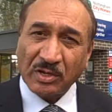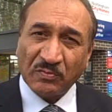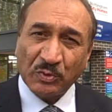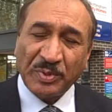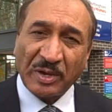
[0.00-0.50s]

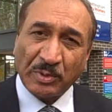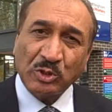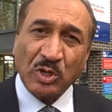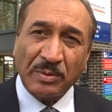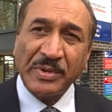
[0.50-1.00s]
would be able
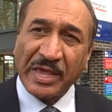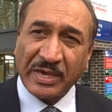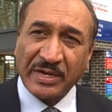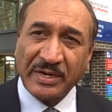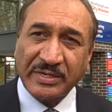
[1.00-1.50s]
to come
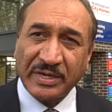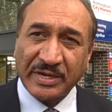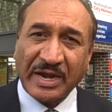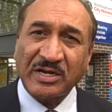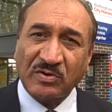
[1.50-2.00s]
here
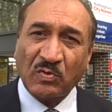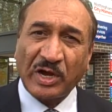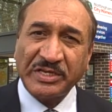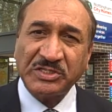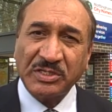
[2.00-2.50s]
and get
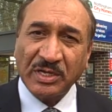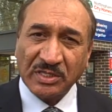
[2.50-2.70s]
advice.